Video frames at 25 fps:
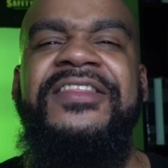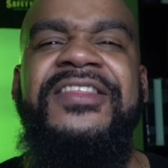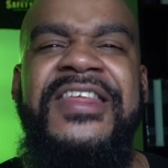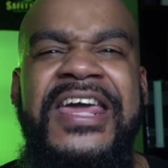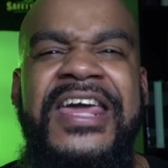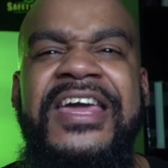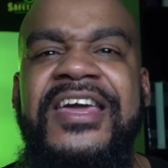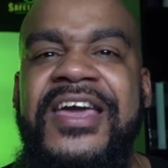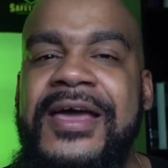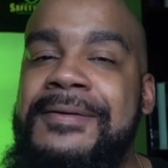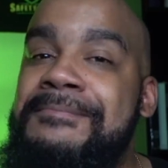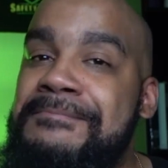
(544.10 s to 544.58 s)
they
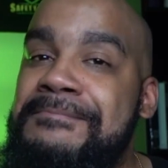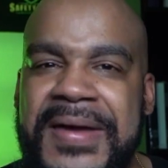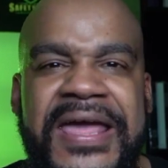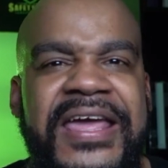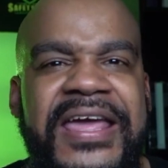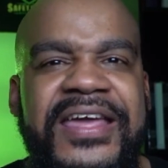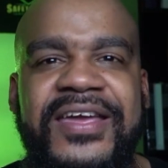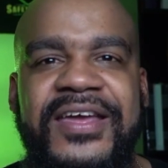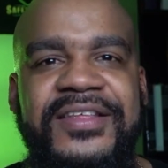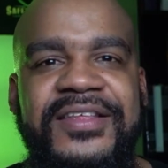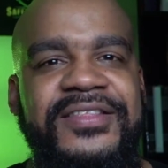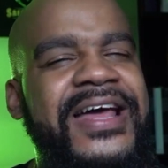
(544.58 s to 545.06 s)
could
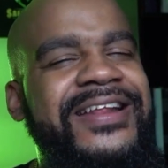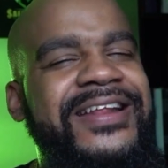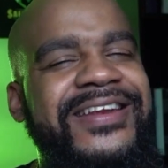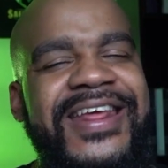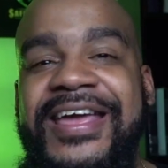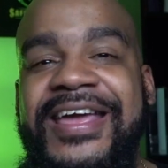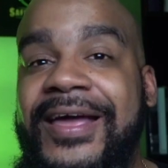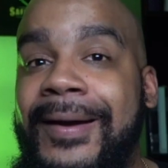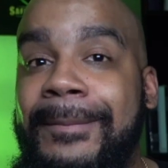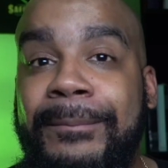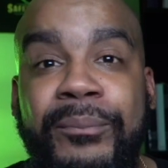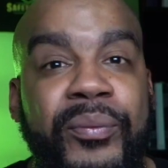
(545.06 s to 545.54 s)
make it, that they
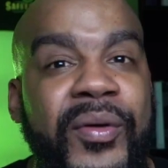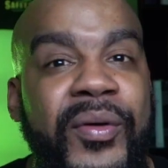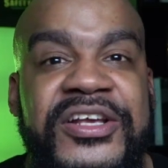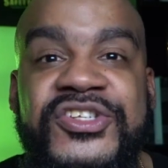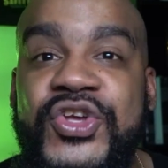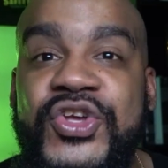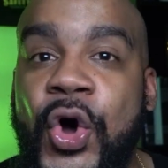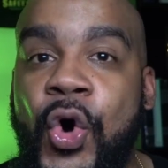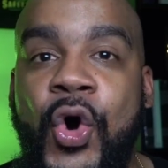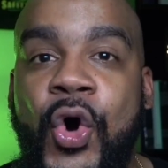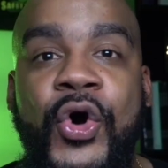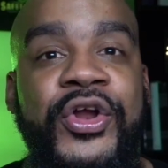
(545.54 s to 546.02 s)
could press
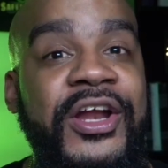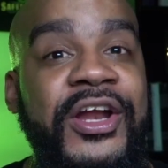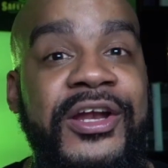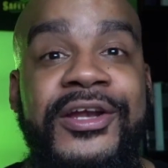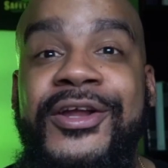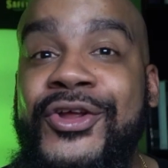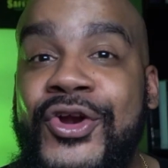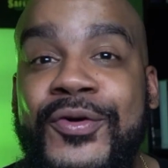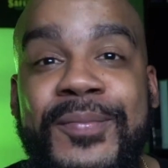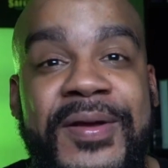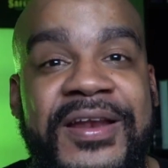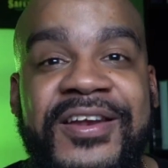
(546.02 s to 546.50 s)
on a
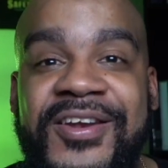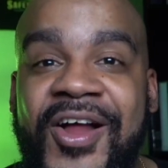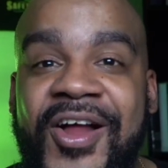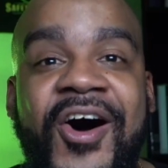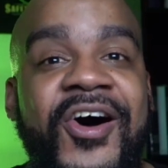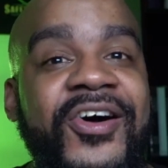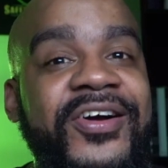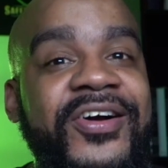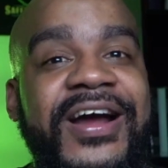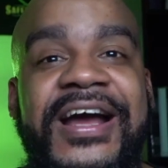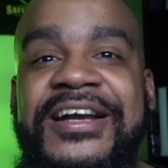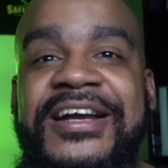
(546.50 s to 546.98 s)
little bit
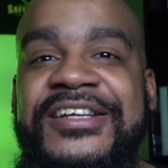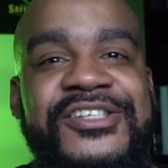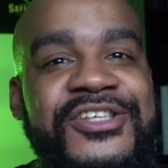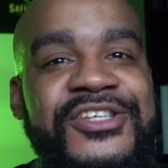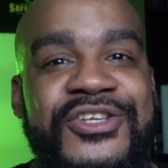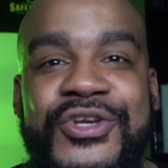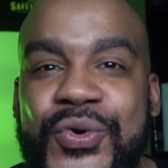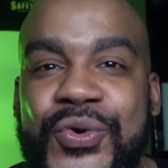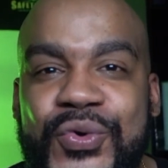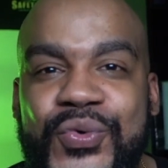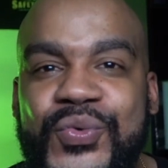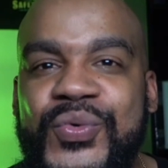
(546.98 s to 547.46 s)
longer. I just
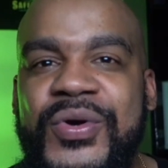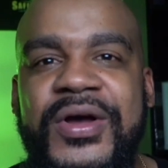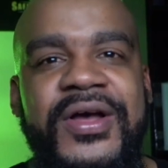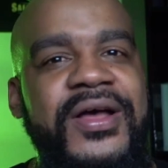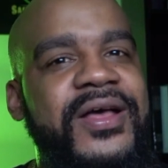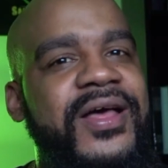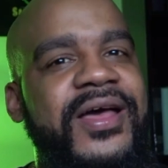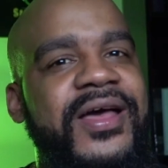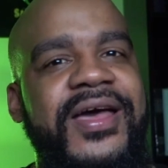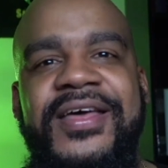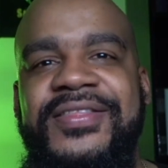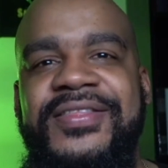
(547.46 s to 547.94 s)
knew
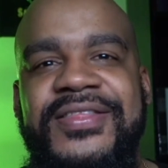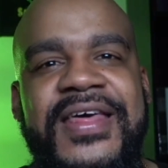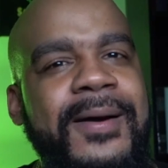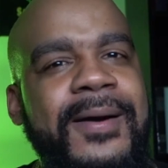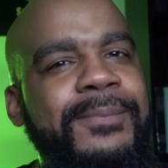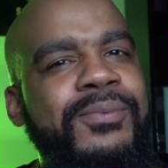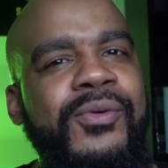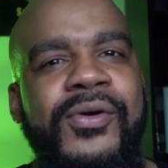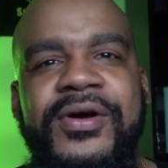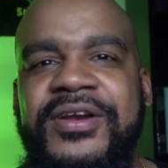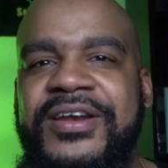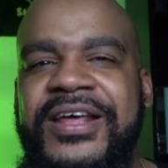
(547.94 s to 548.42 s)
at that
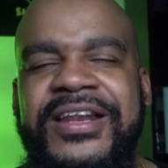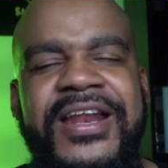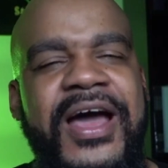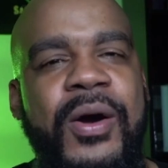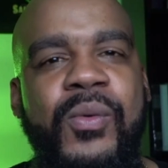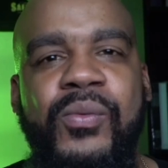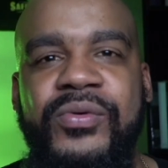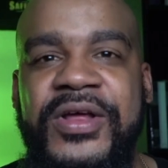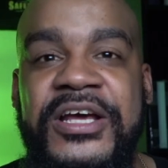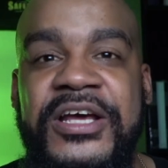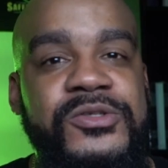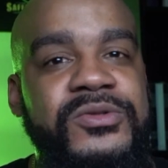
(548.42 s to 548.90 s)
point
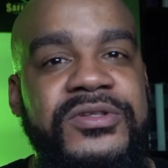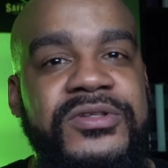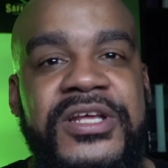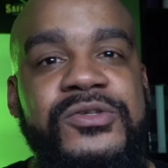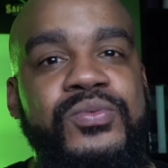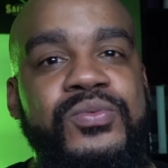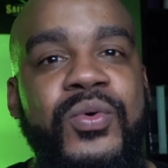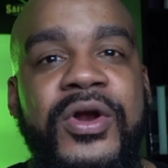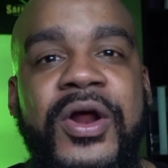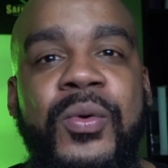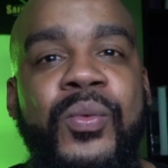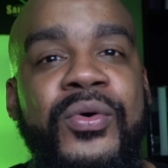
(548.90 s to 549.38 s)
that's
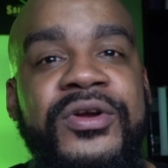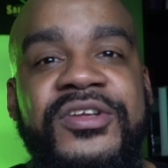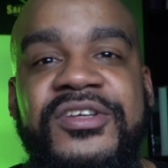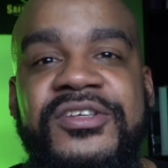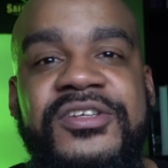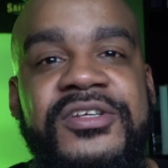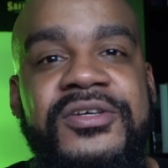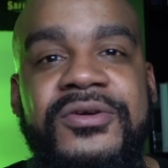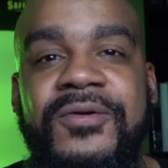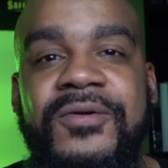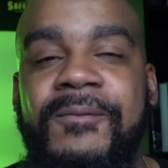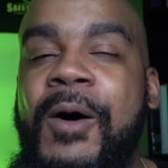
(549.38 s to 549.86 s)
what I wanted to do.